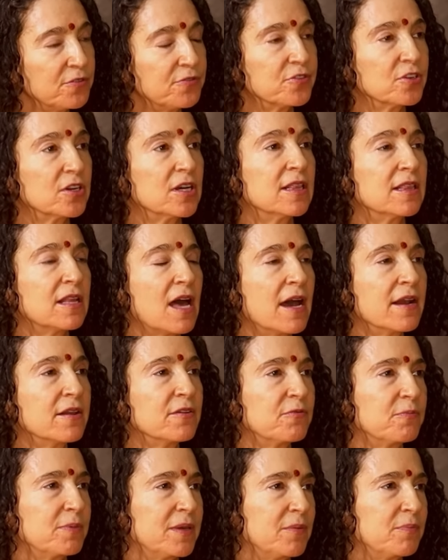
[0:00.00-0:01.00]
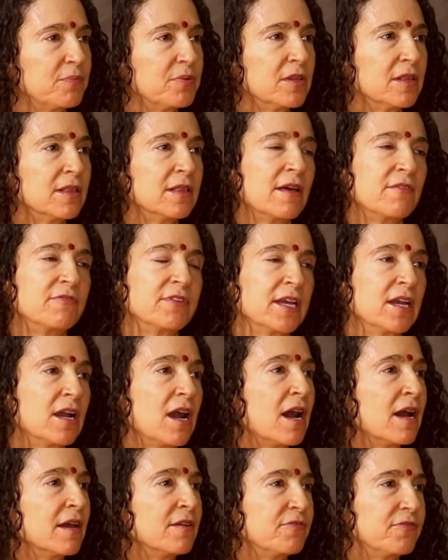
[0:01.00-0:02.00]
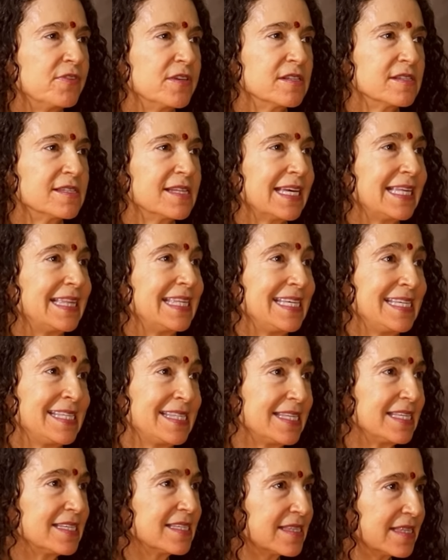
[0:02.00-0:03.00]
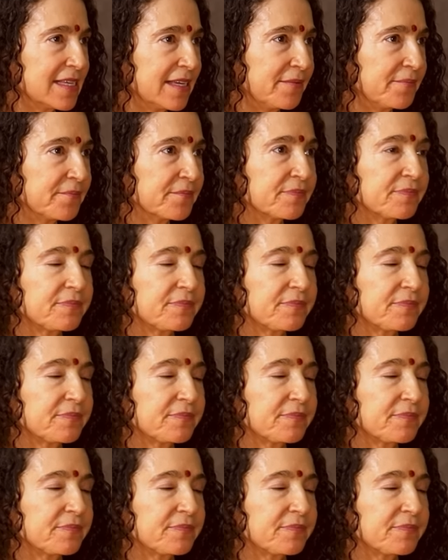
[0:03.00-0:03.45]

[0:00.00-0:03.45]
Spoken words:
For a lot of people, loving God feels like the easiest thing.